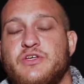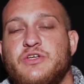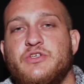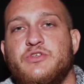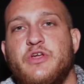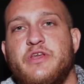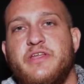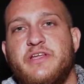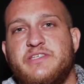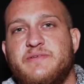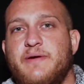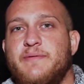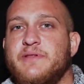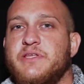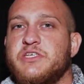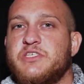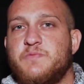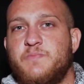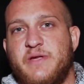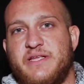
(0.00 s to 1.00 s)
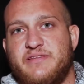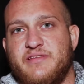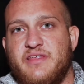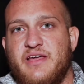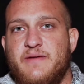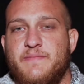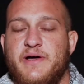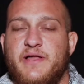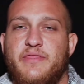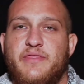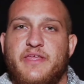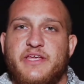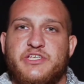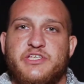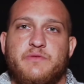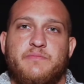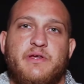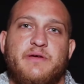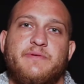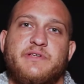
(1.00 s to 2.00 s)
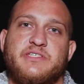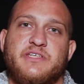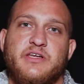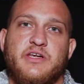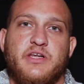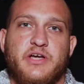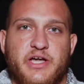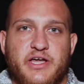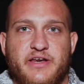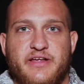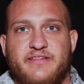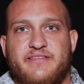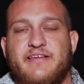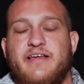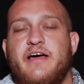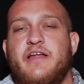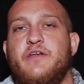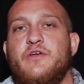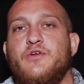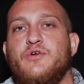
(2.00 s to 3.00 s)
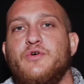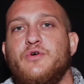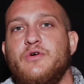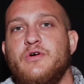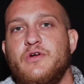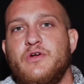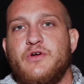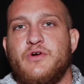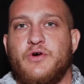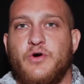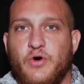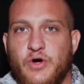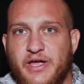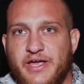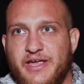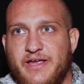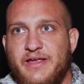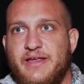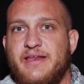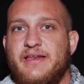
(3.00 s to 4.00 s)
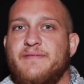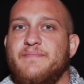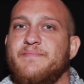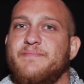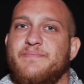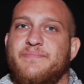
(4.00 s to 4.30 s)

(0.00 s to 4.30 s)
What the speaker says: so you need to be able to speak to them and they should be able to look at it and know, okay,